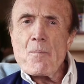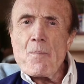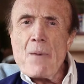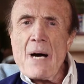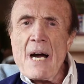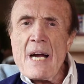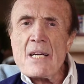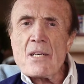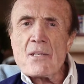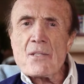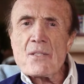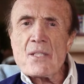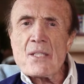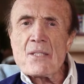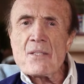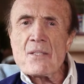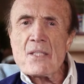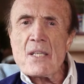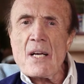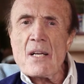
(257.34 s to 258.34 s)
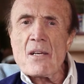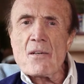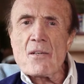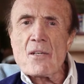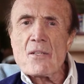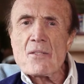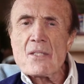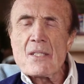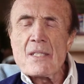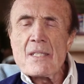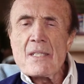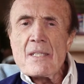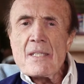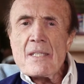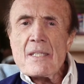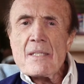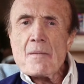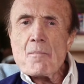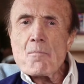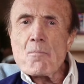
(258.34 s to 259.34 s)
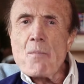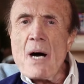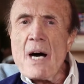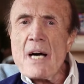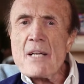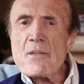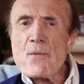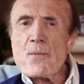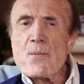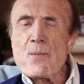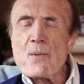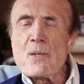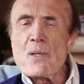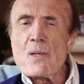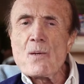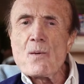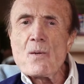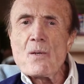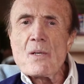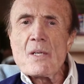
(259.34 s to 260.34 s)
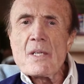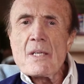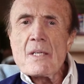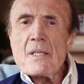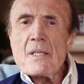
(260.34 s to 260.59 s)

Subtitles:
buyers and sellers bought through